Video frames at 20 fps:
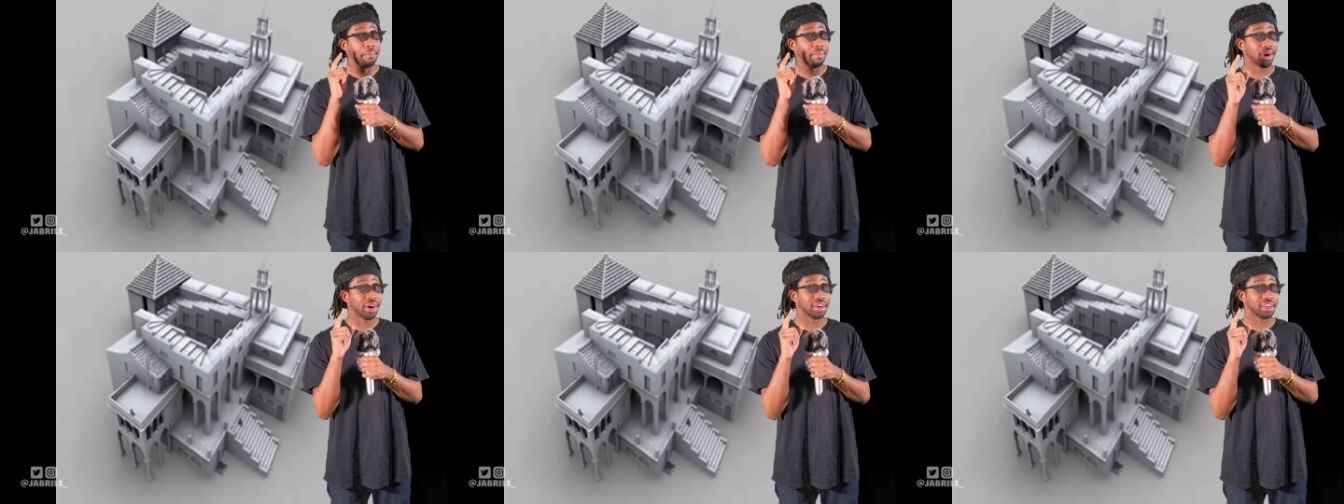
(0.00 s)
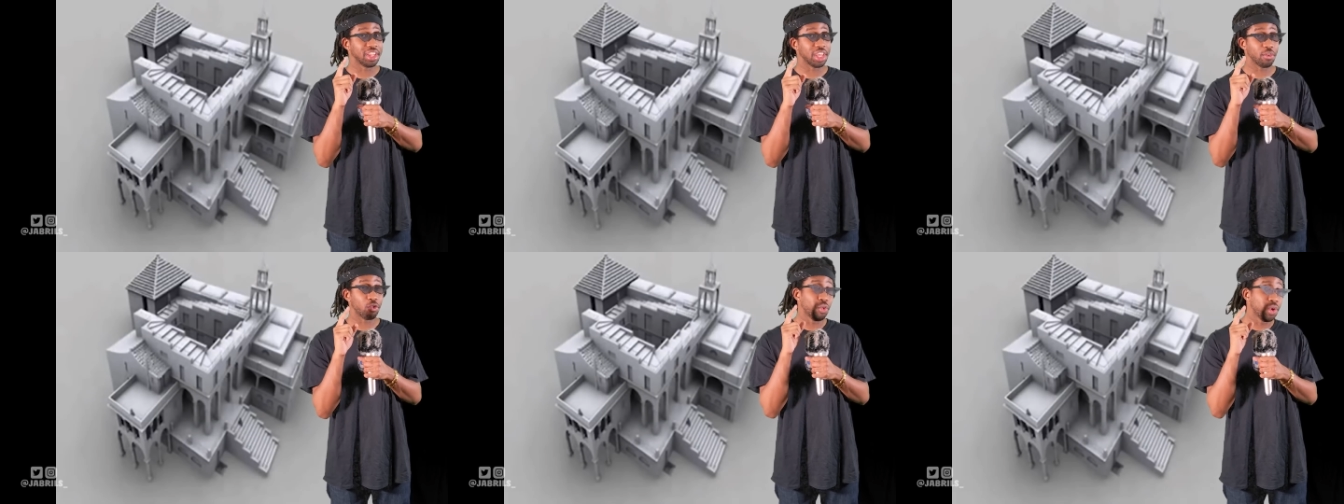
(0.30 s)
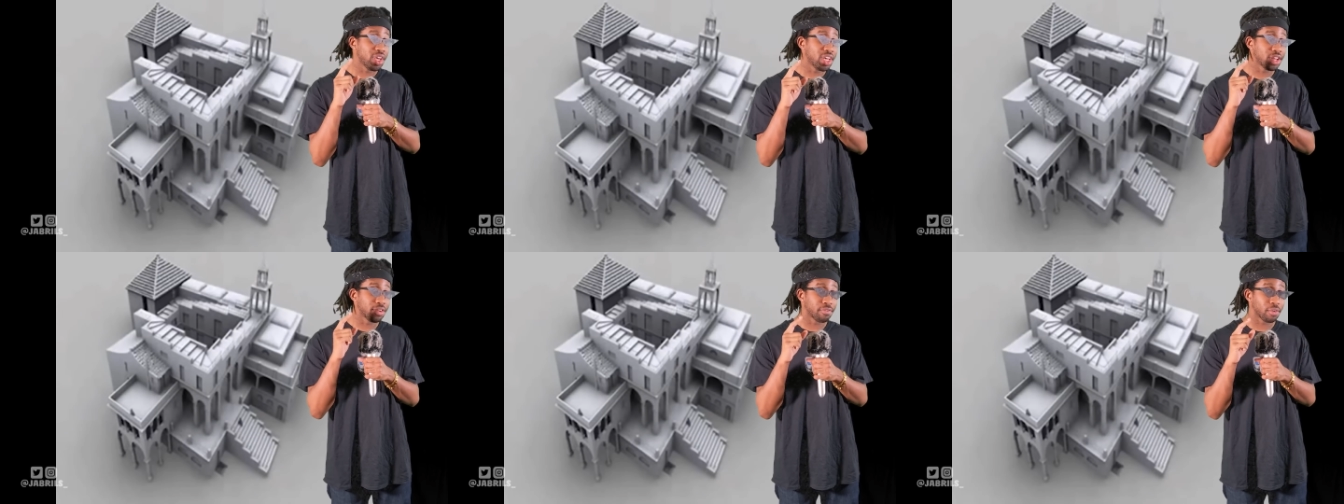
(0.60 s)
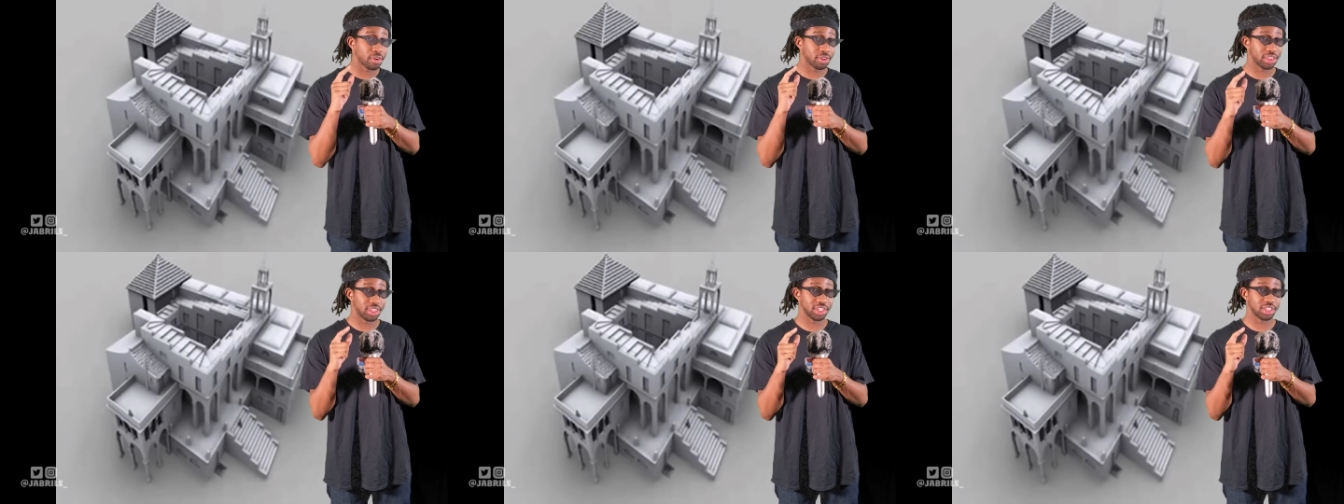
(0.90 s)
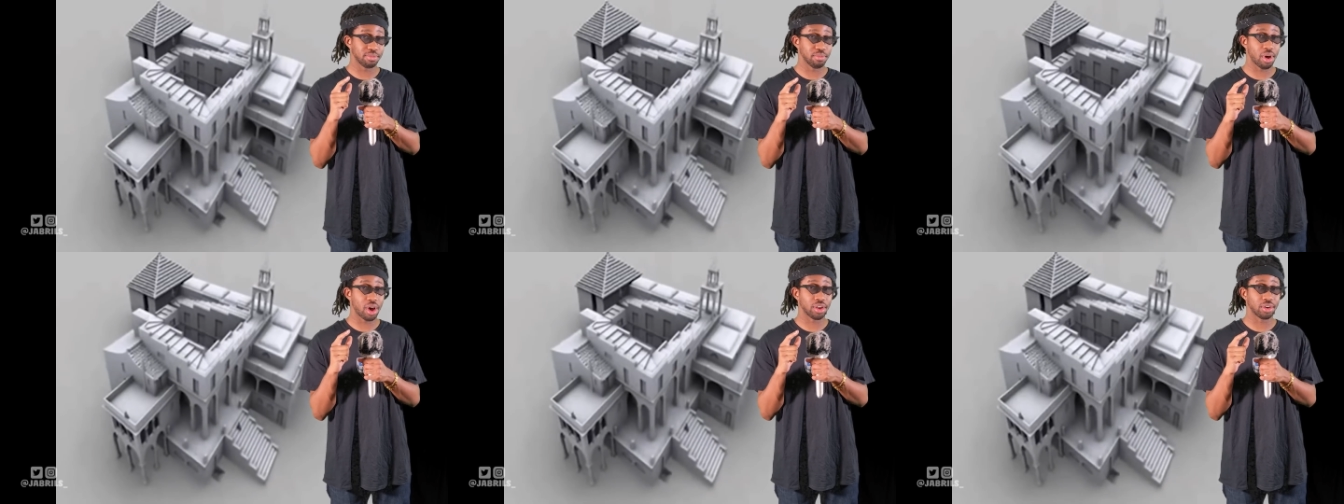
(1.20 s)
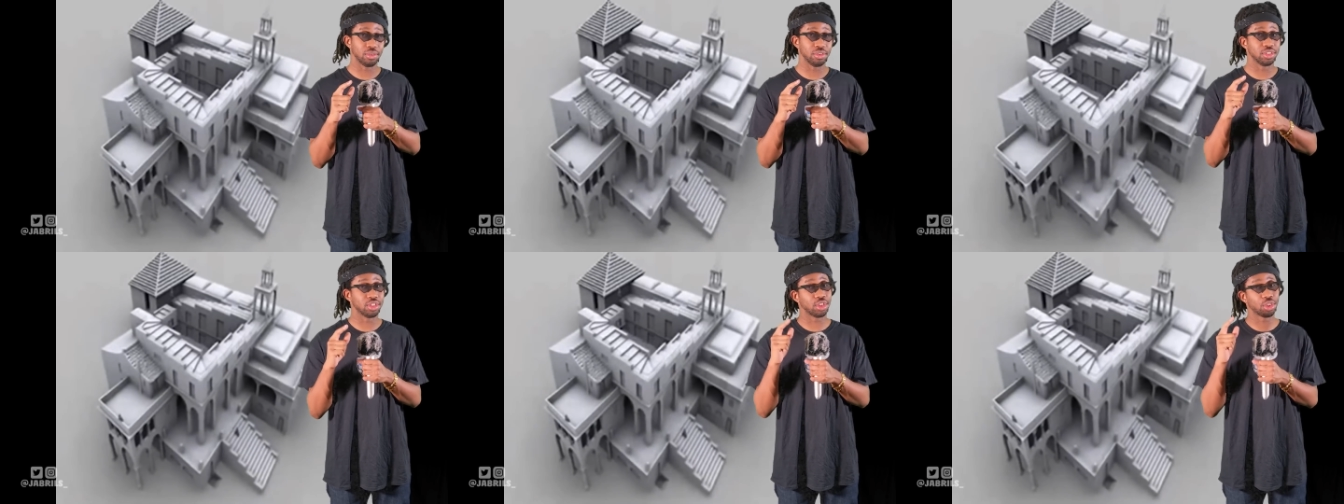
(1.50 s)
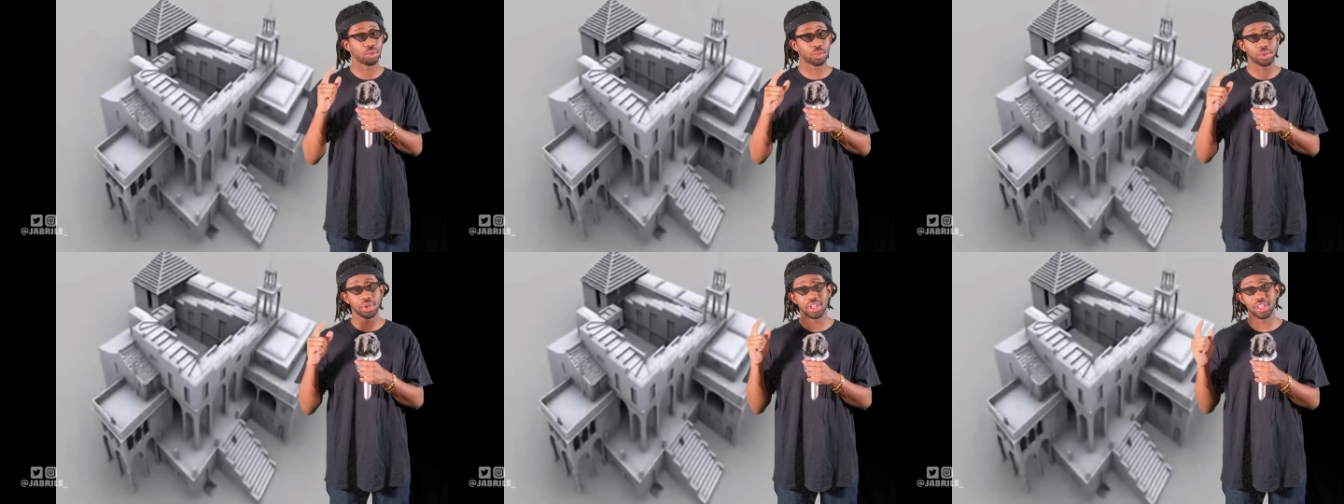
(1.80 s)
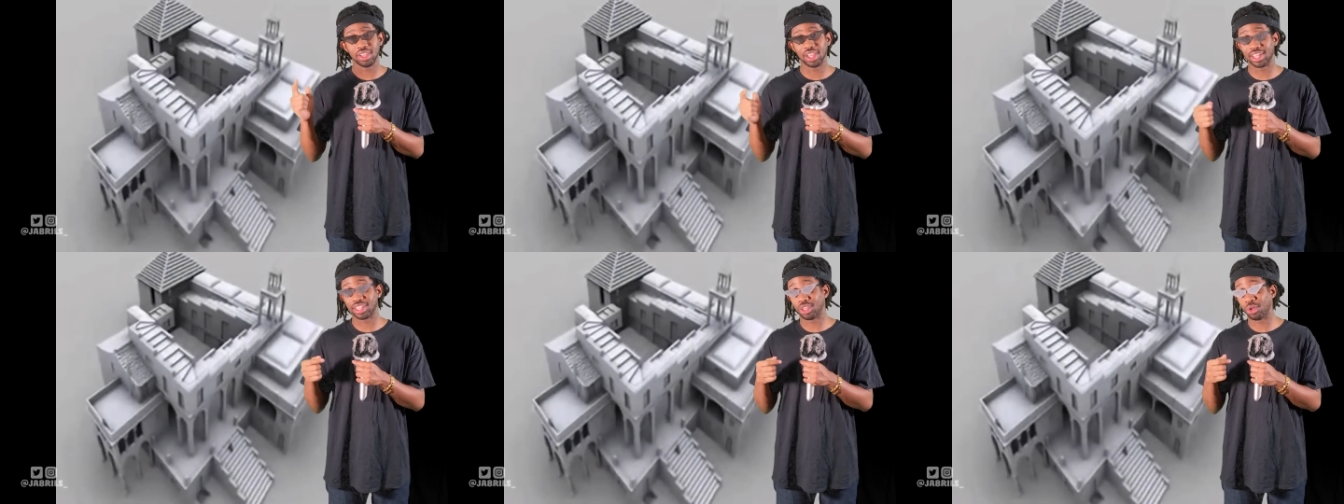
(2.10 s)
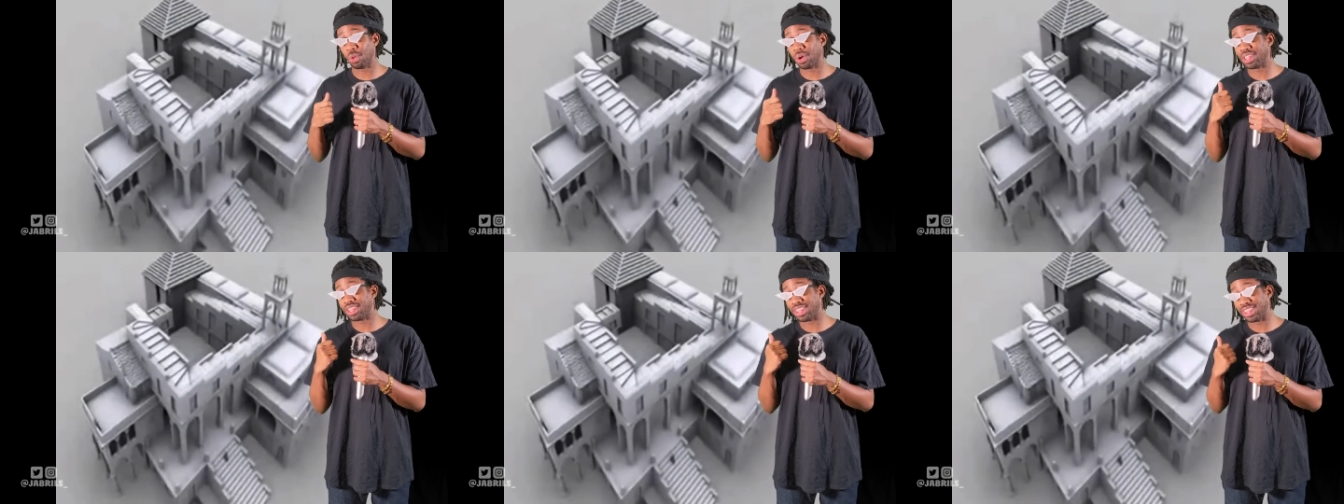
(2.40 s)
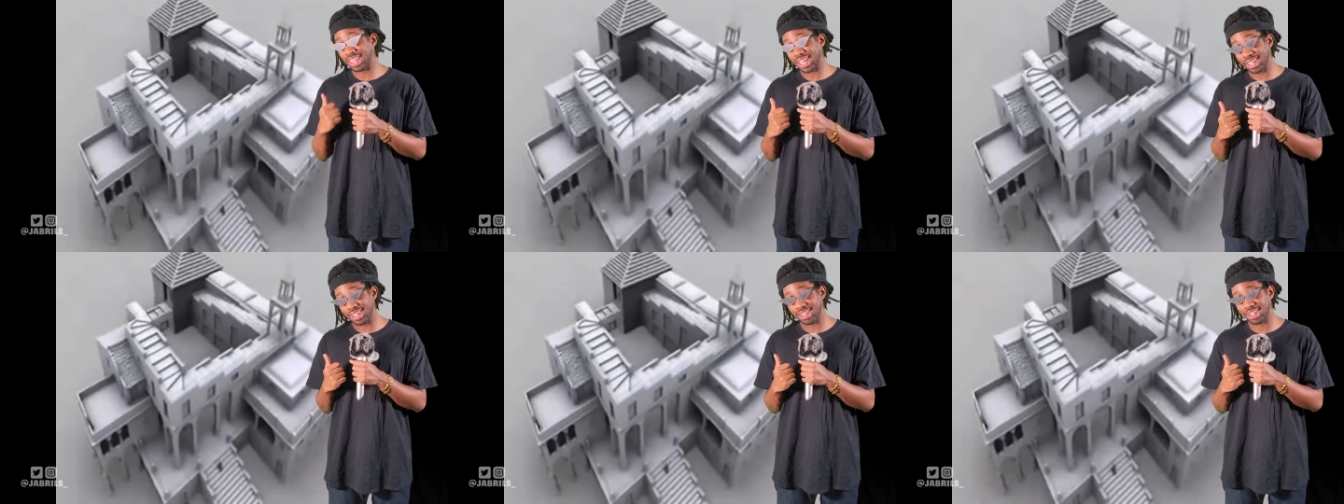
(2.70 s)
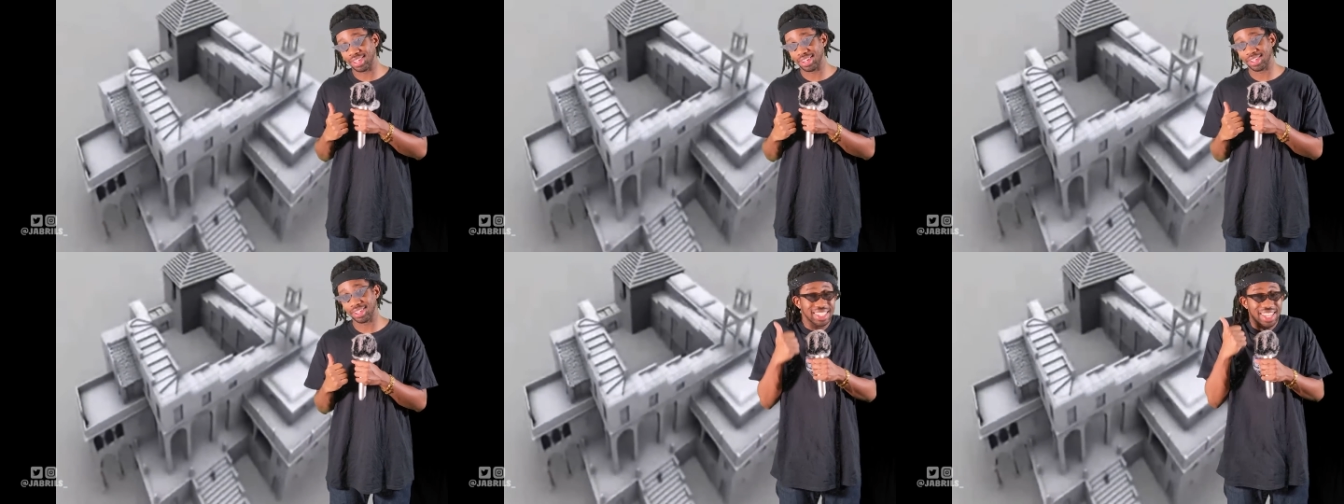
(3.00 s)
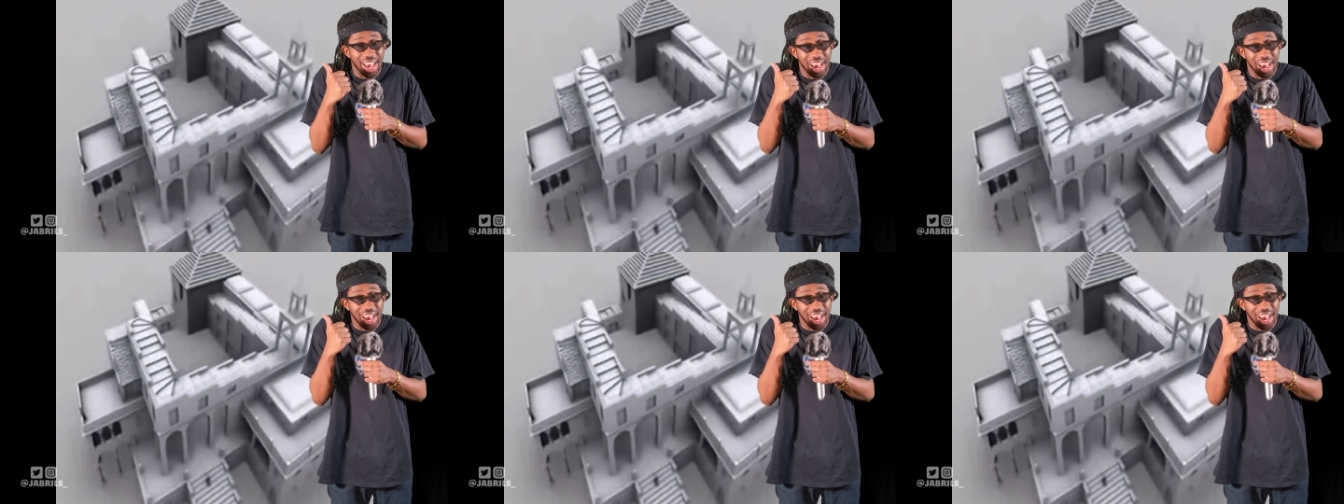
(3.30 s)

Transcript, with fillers: But if we convert this model into three D like the way that they did it,